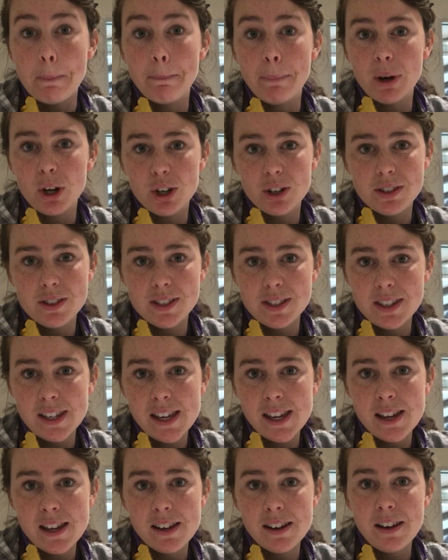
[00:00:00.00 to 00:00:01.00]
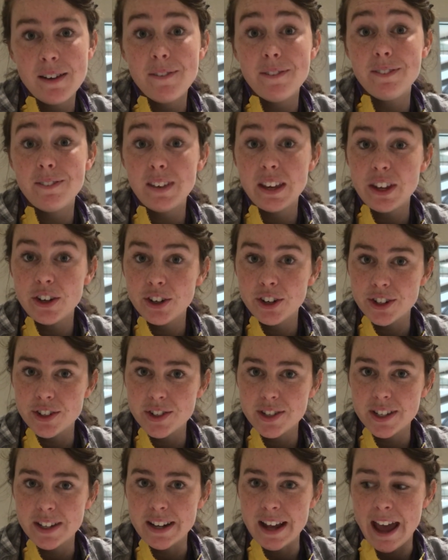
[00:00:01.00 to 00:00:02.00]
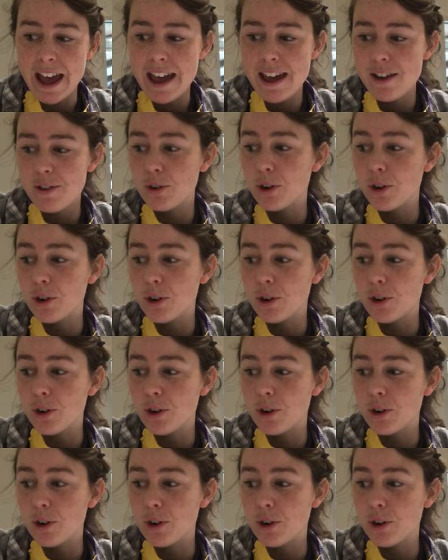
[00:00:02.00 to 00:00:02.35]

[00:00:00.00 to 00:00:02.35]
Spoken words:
birdseed feeders today,